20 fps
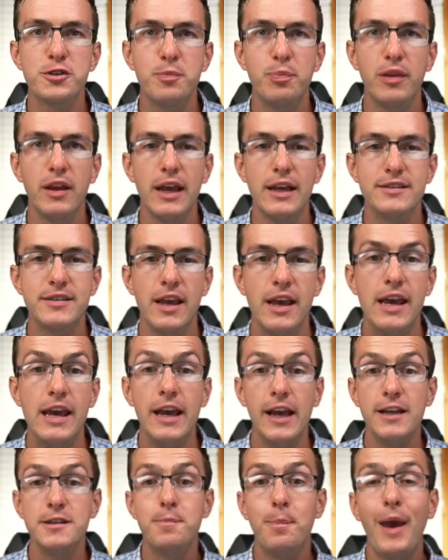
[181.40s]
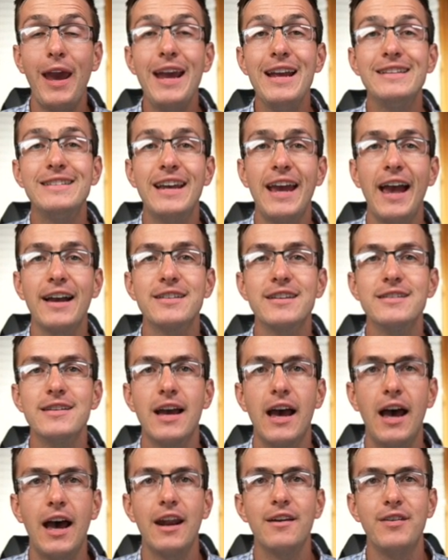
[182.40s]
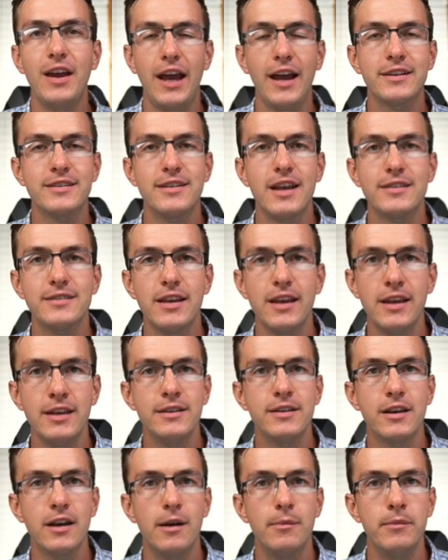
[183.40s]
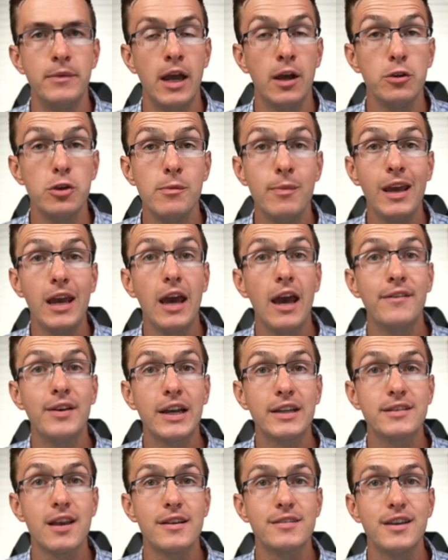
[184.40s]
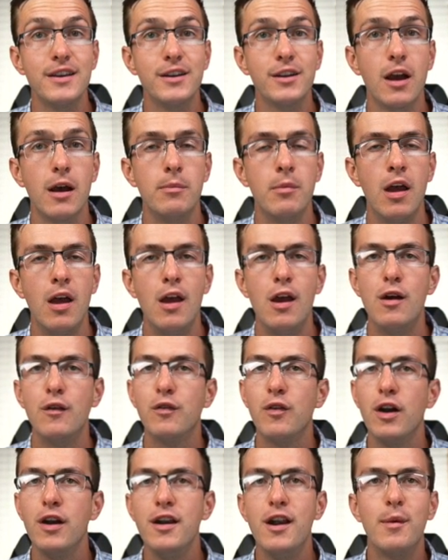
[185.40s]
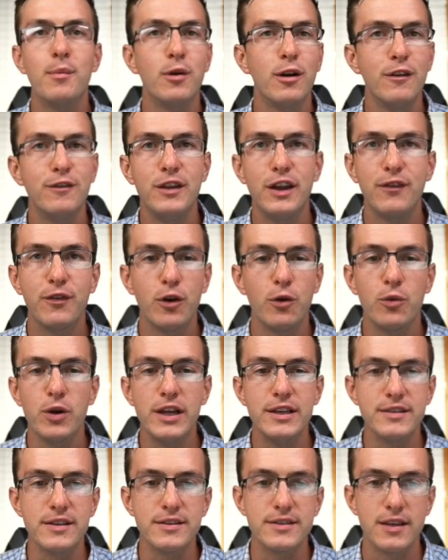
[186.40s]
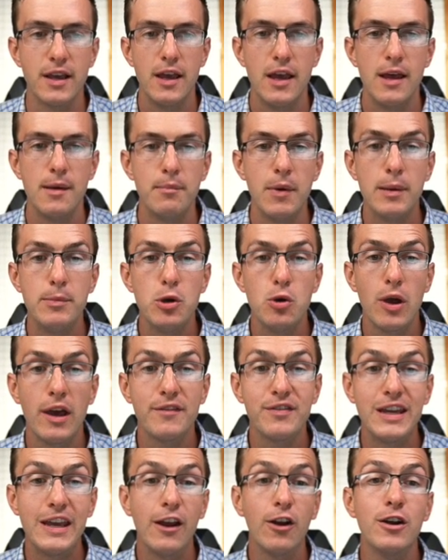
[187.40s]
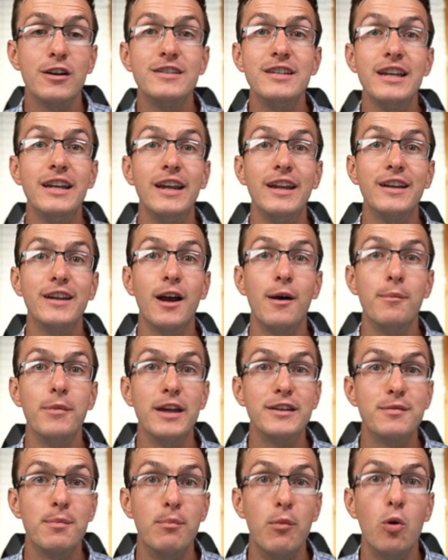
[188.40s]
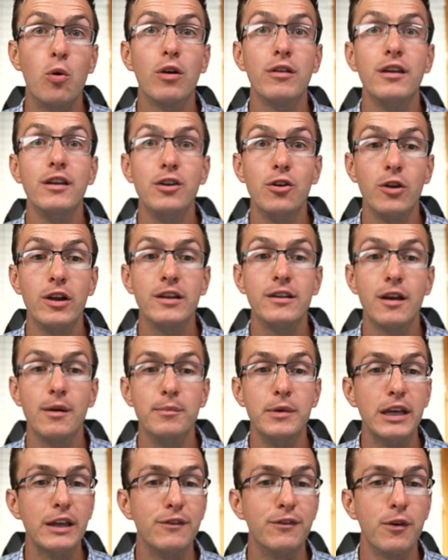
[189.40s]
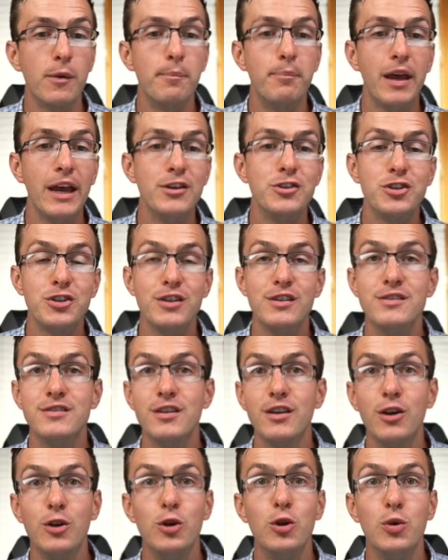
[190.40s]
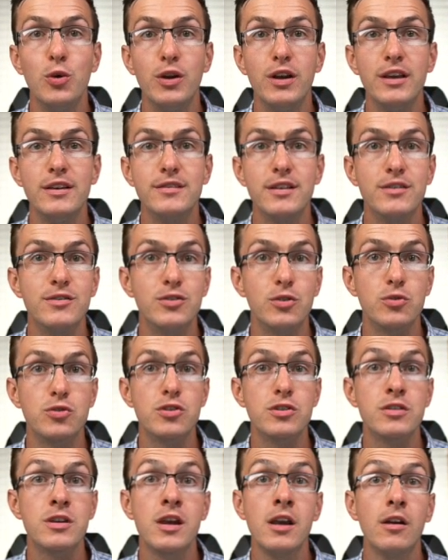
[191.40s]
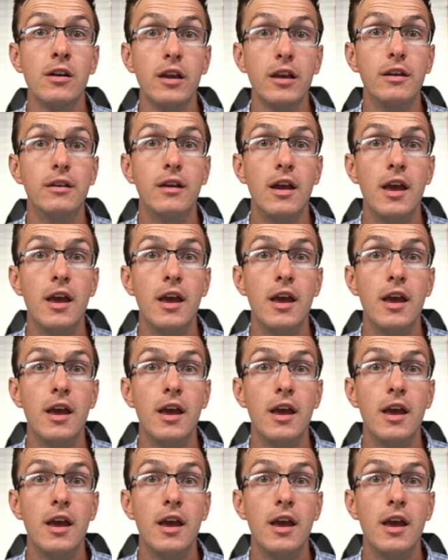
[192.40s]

place is paying taxes out of excess income. Now, you may have excess income for a number of different reasons. Maybe you have guaranteed income that's more than your income need from pensions, annuities, and Social Security.